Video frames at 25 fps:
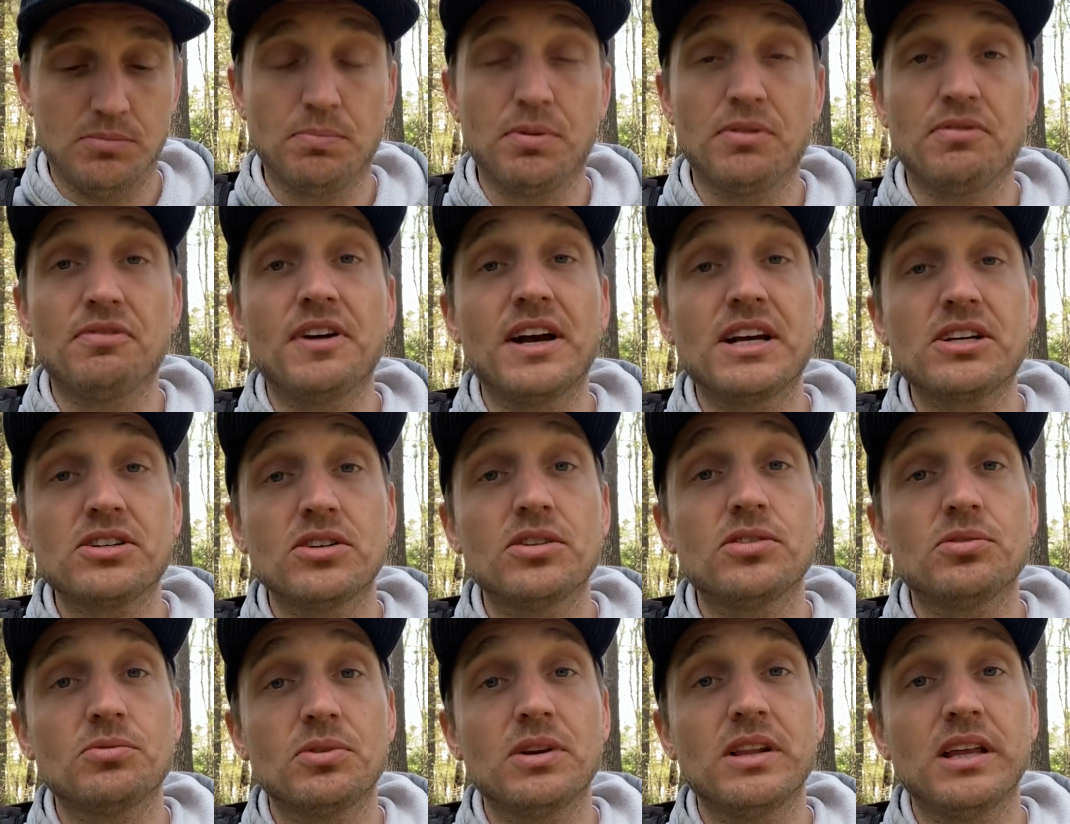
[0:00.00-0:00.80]

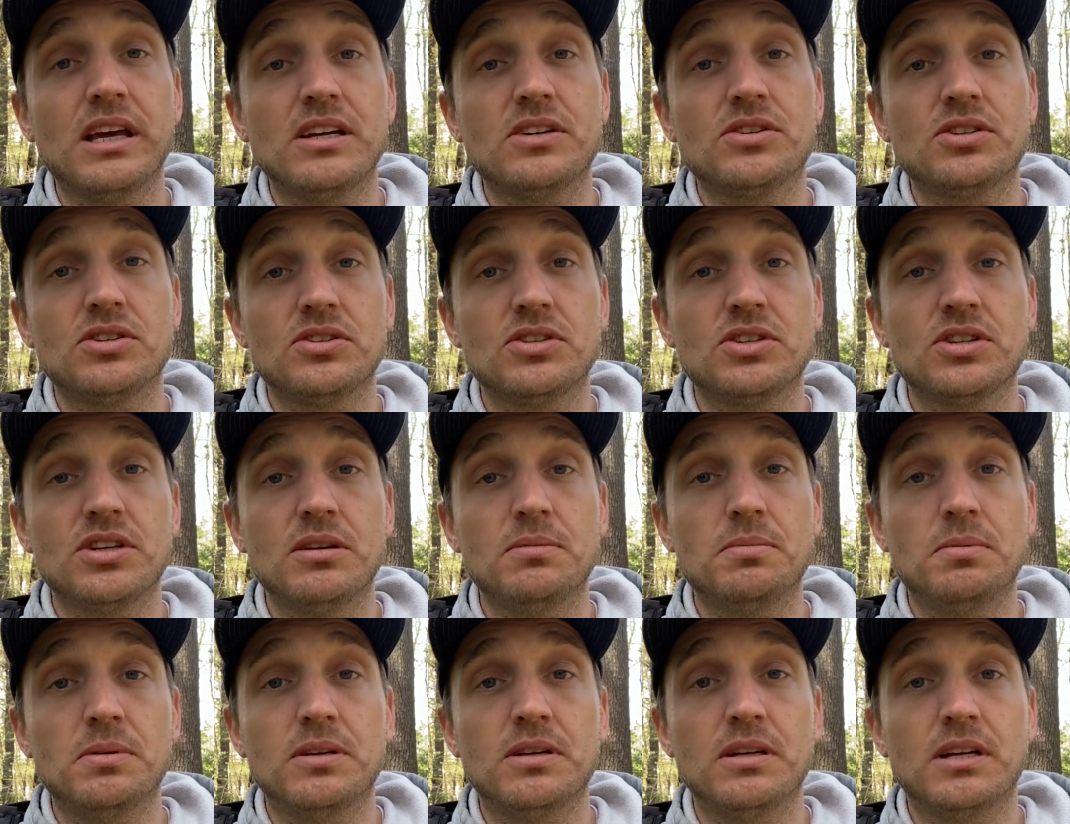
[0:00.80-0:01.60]
Professional
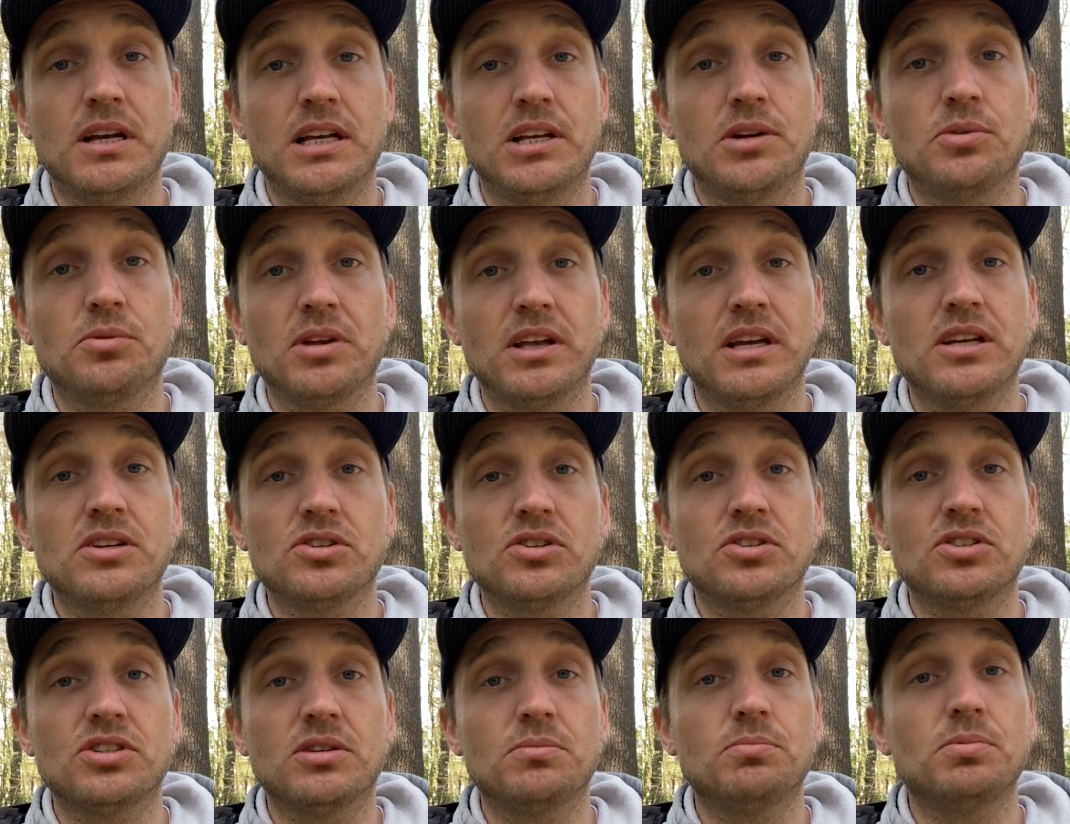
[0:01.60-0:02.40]
relationship, and your
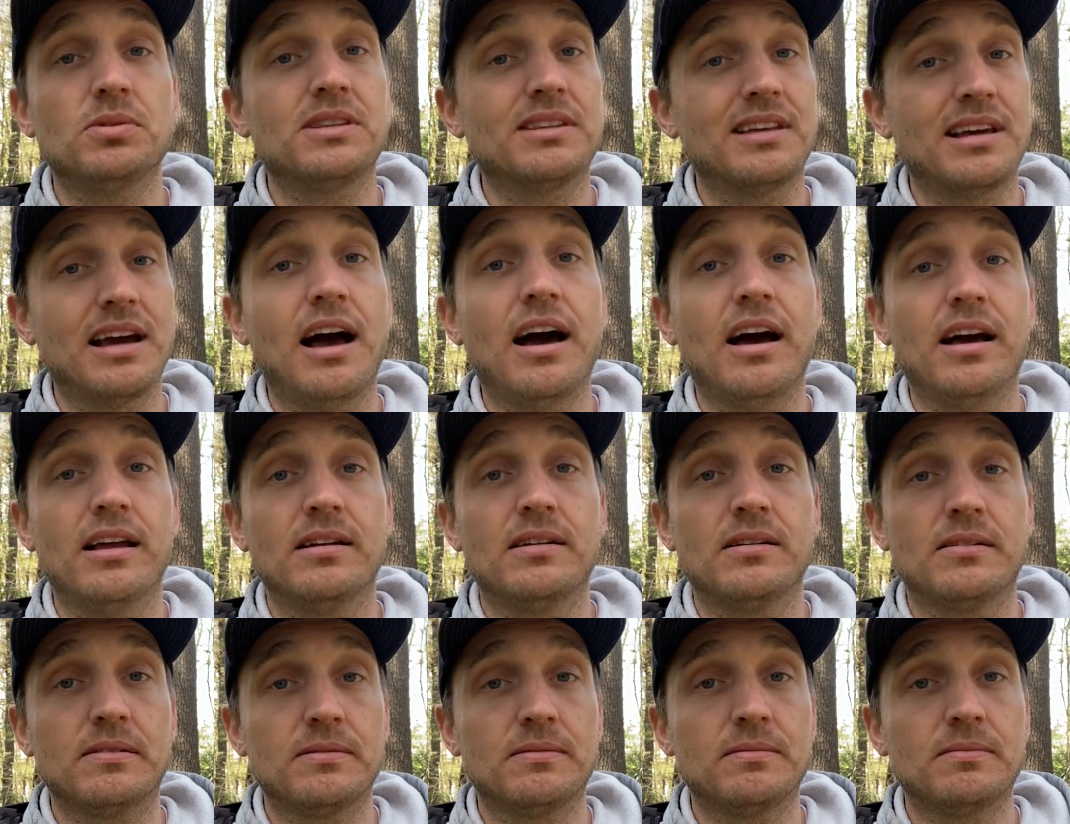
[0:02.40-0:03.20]
relationship with God,
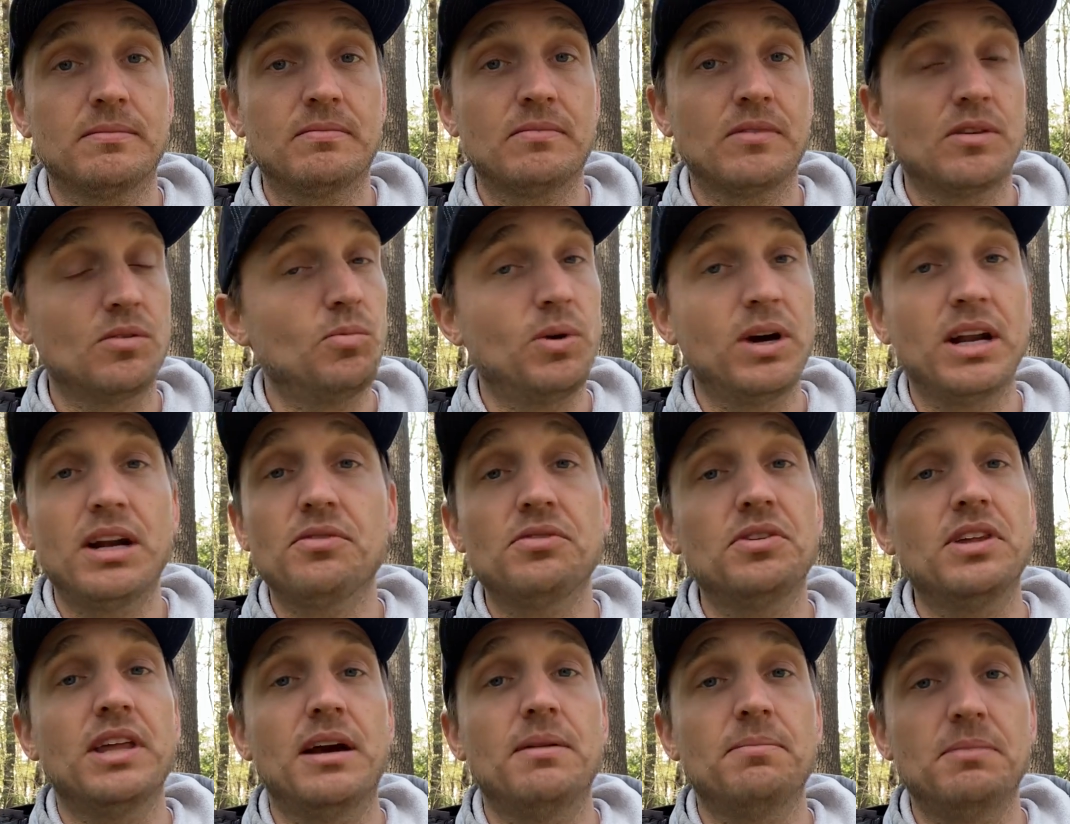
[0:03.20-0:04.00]

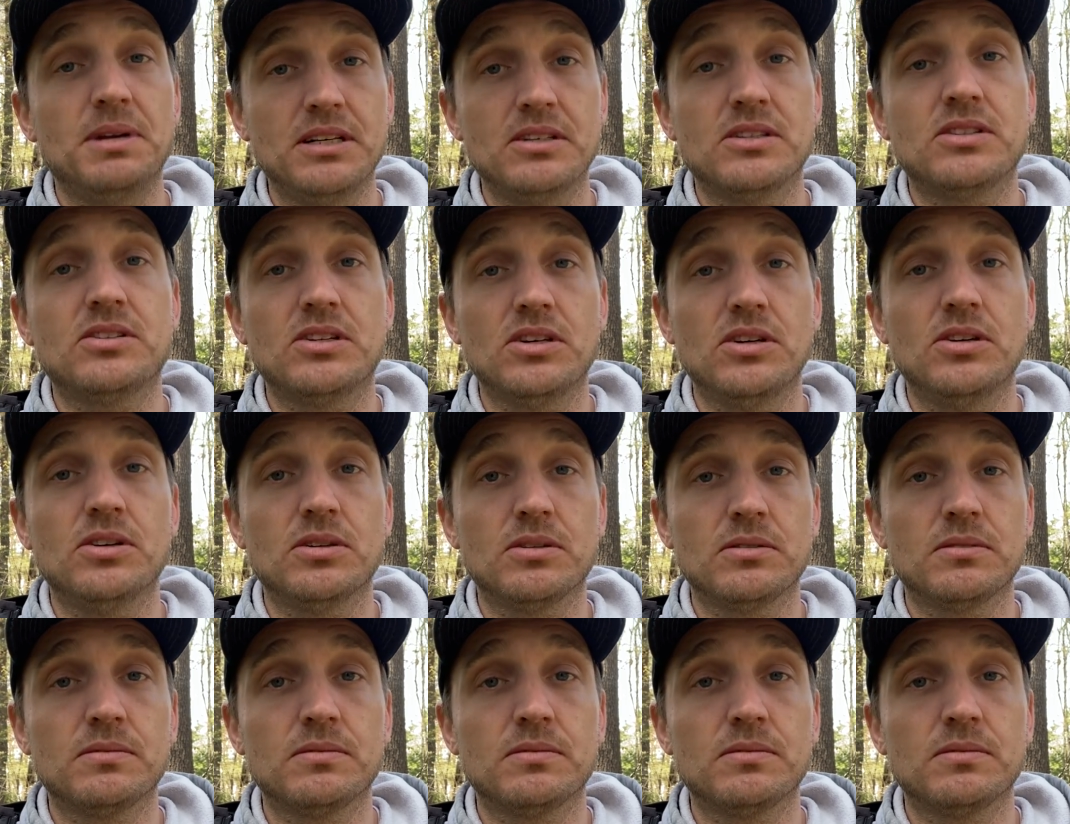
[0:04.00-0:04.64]
whatever that means to you.